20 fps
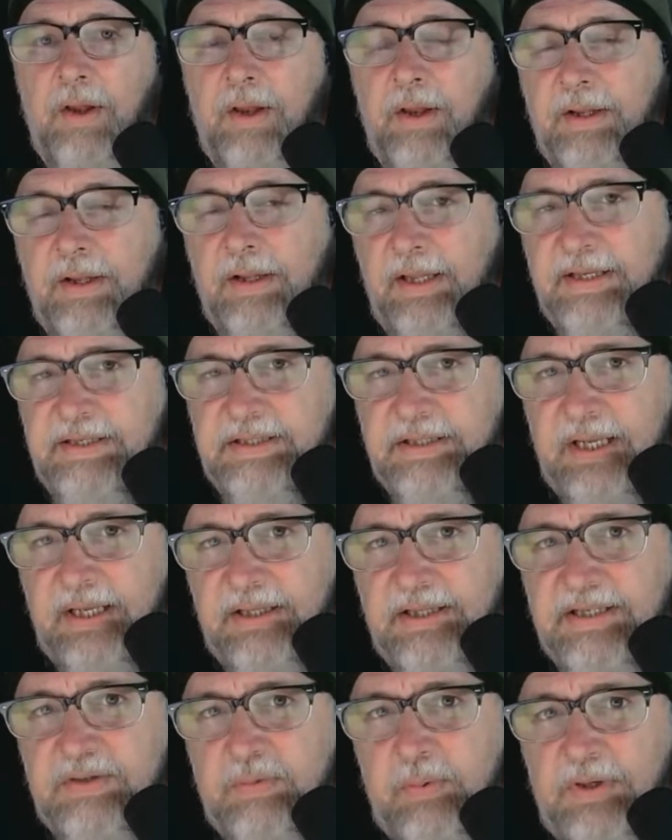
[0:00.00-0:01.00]
Let's
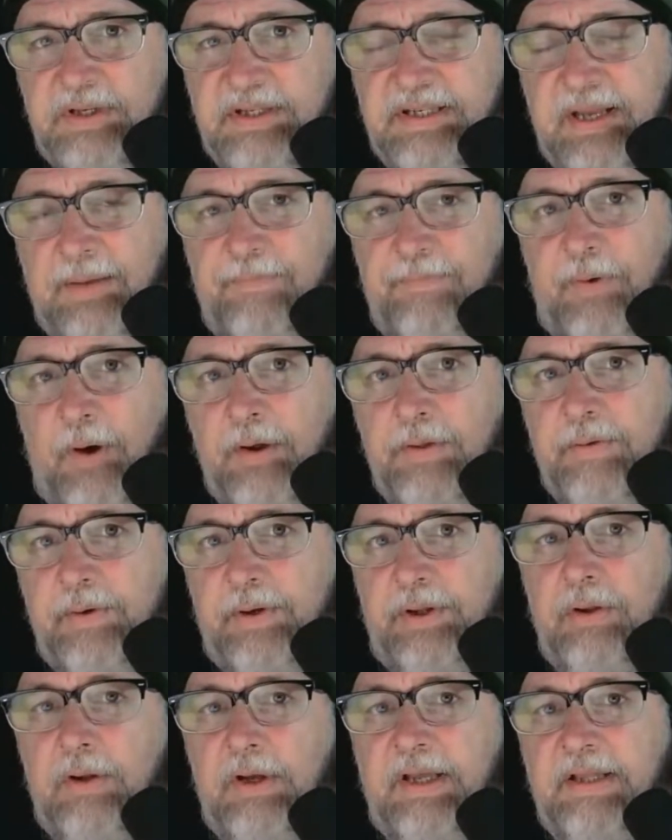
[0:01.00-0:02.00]
take this one step farther
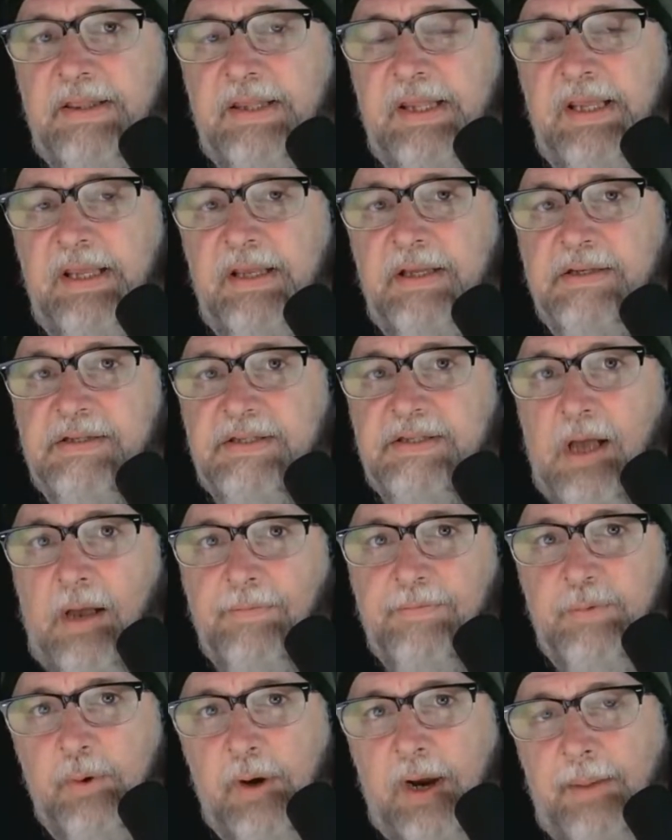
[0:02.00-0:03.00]
and look at the
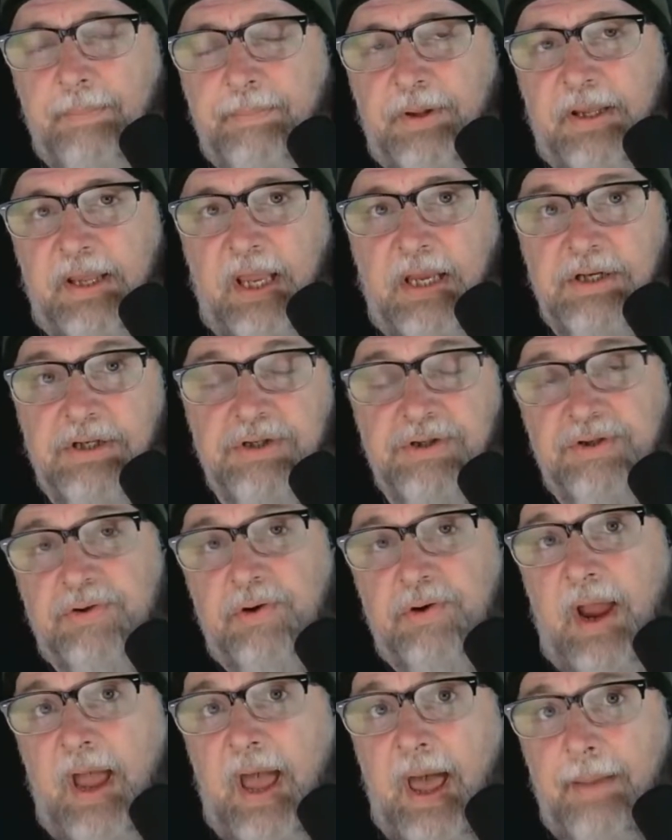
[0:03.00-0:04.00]
software applications
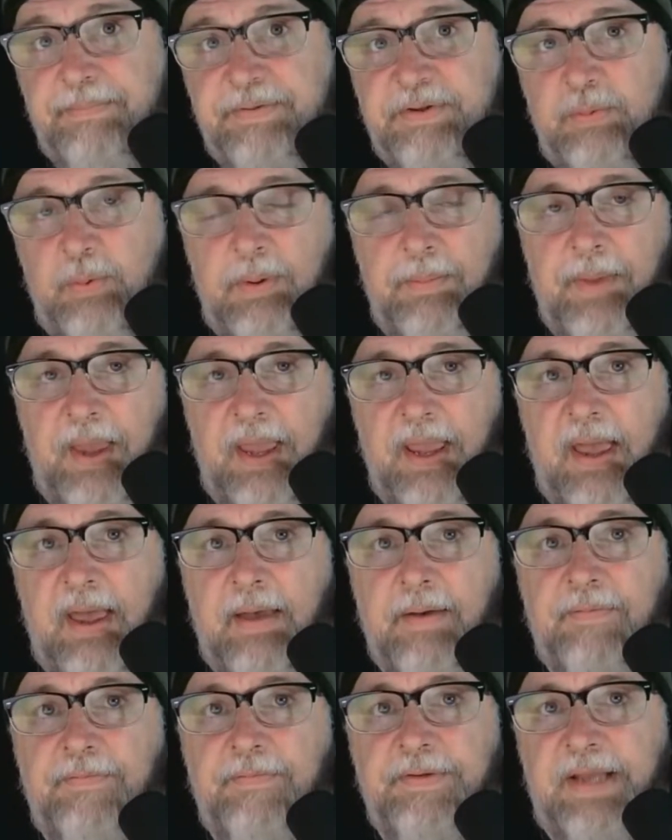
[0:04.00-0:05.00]
or apps we may
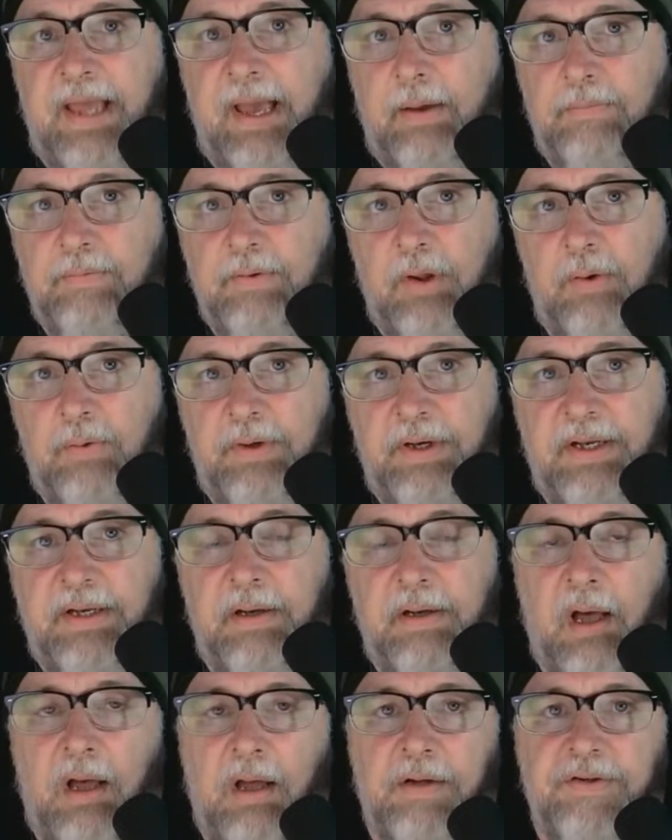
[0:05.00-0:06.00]
have downloaded
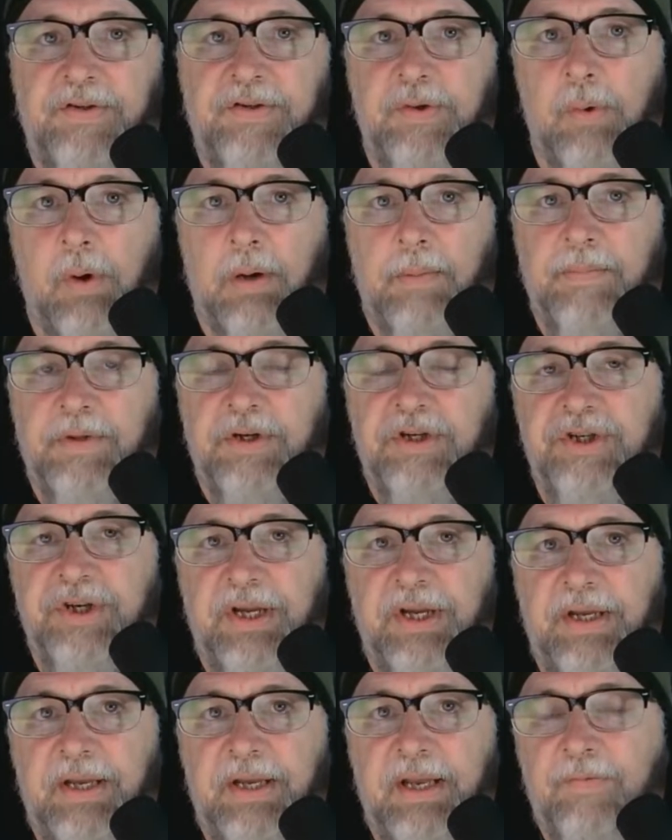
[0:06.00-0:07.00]
onto our
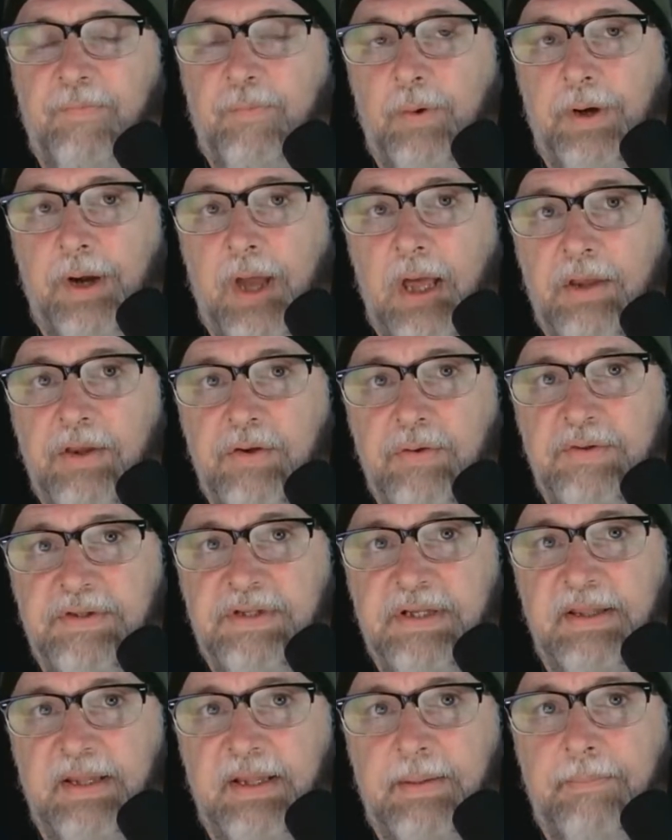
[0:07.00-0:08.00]
machine. If we're not
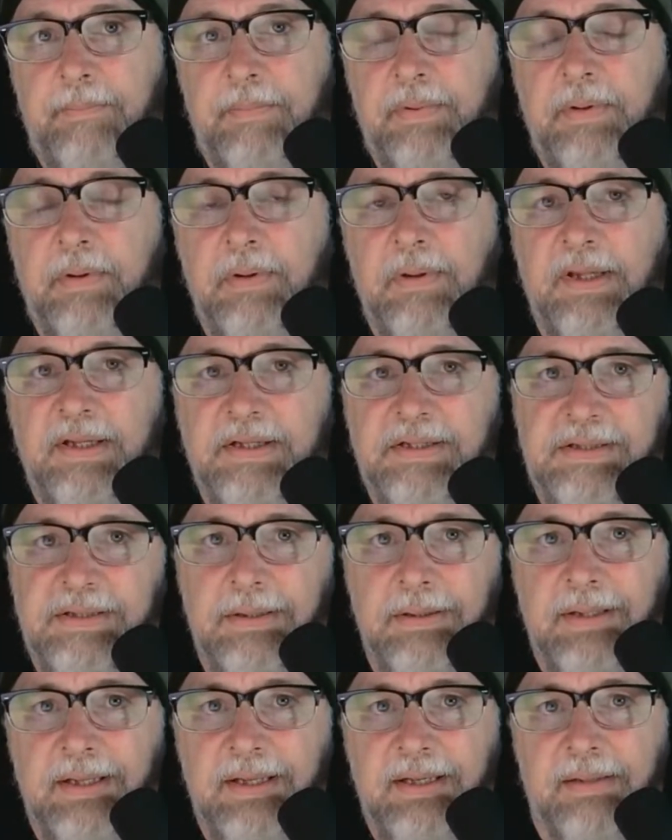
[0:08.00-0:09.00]
using them, let's
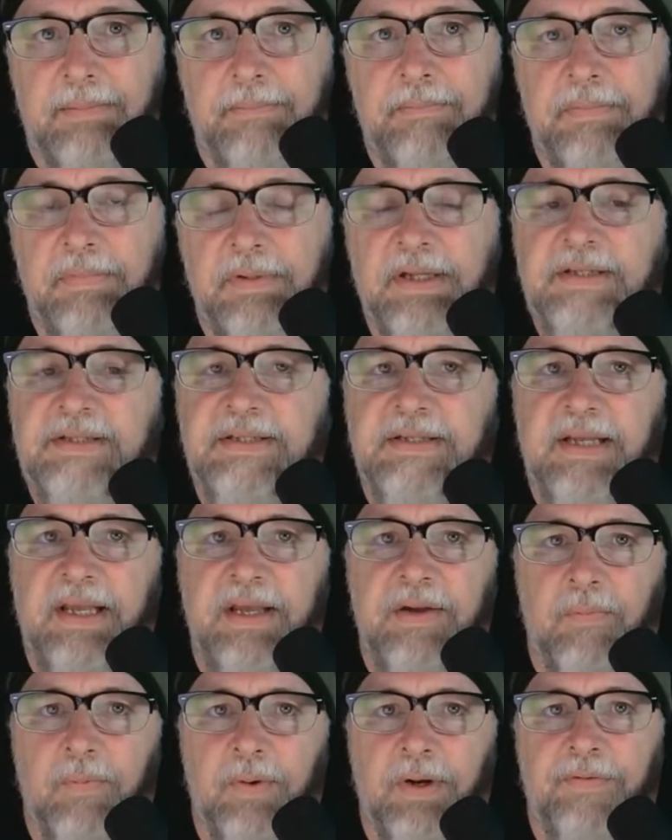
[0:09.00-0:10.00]
delete them. Let's
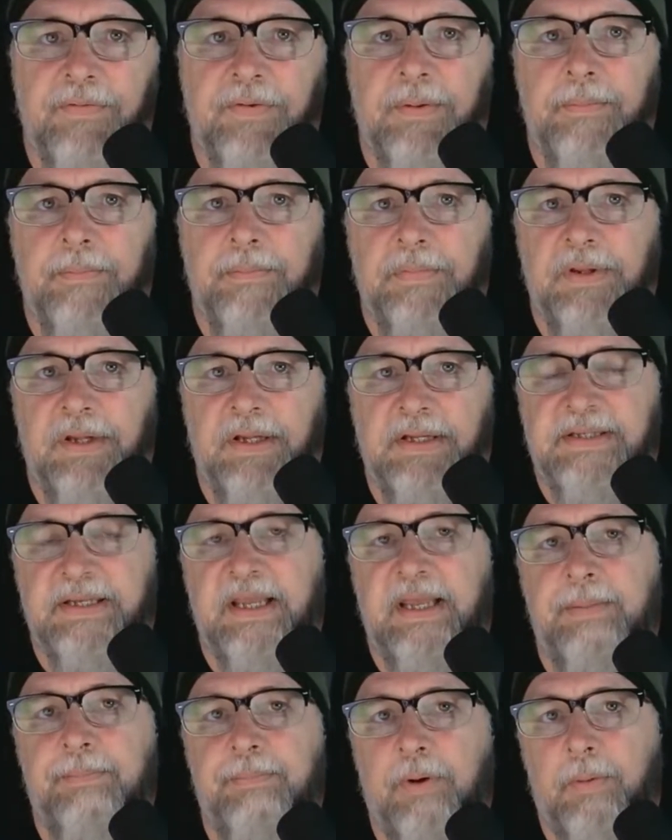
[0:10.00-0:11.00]
get rid of them. Let's
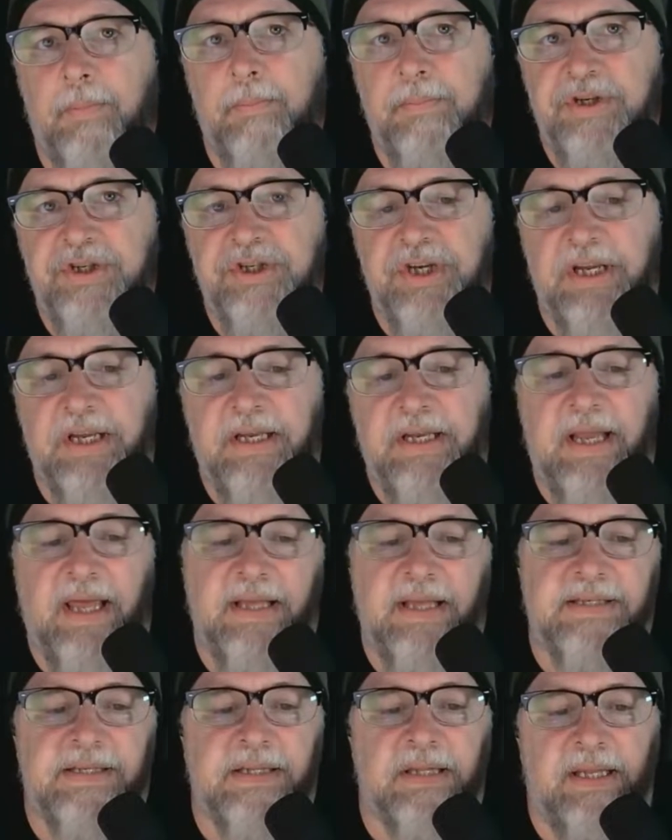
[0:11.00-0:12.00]
keep our machine
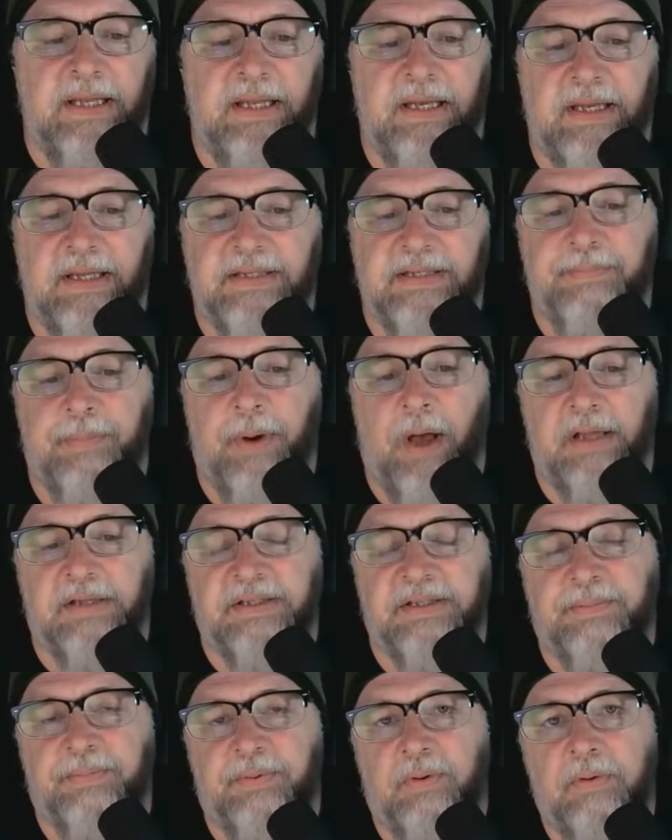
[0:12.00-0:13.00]
as lean as
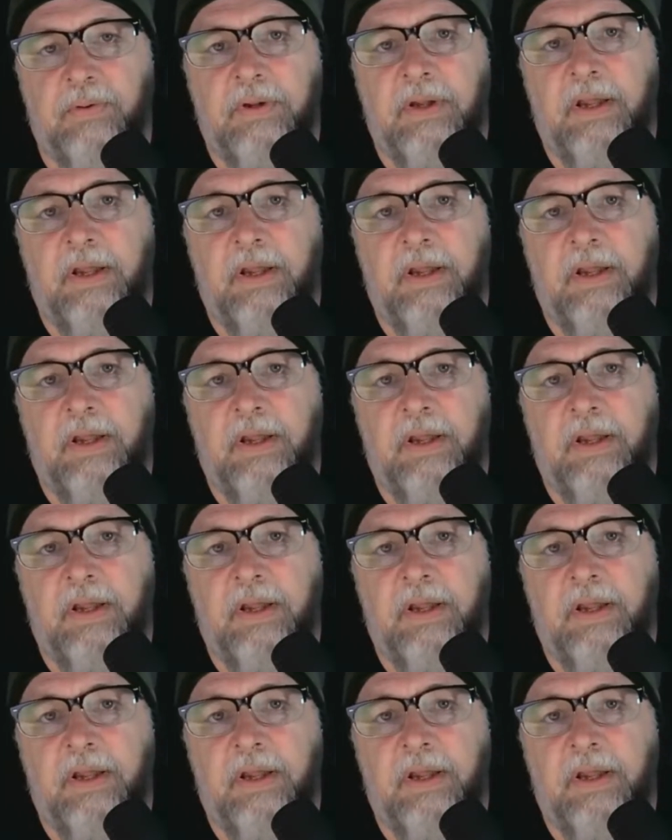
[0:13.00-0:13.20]
possible.